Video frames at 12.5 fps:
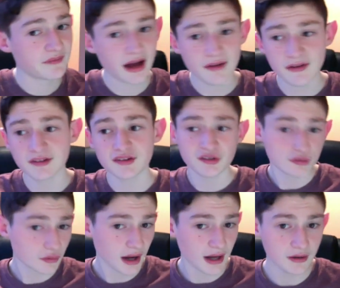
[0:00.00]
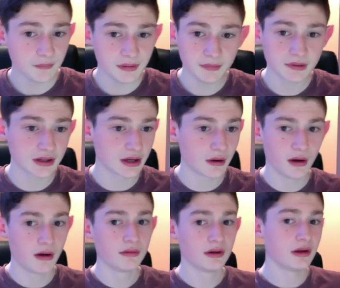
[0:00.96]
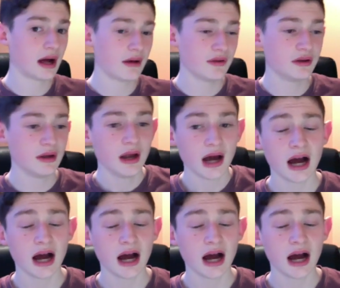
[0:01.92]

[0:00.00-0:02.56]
I've had to sort, I know people are going to go, oh no you haven't.